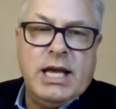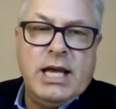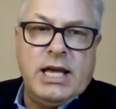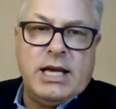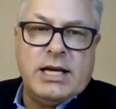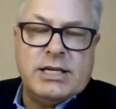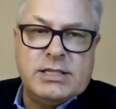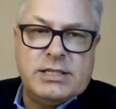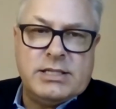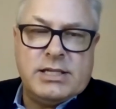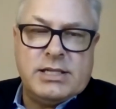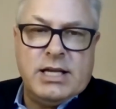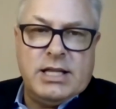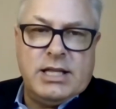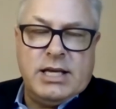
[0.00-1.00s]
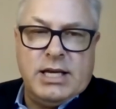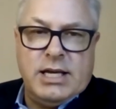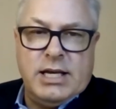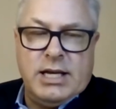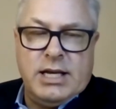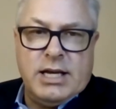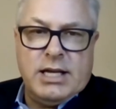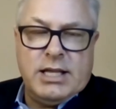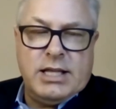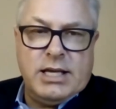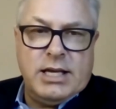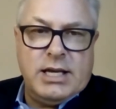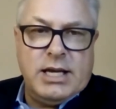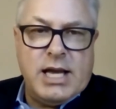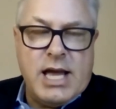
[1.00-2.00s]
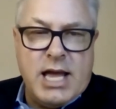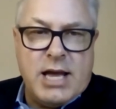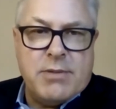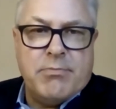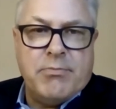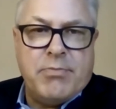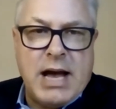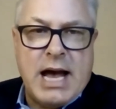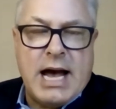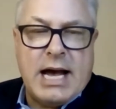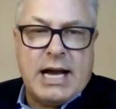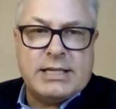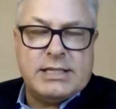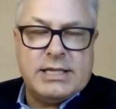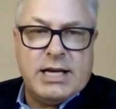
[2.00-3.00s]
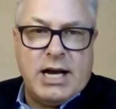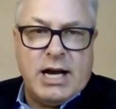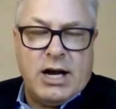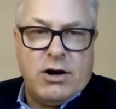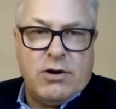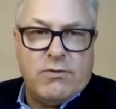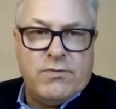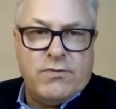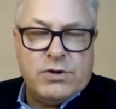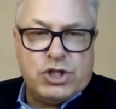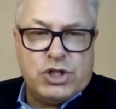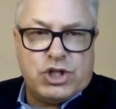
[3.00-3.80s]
is the the impact of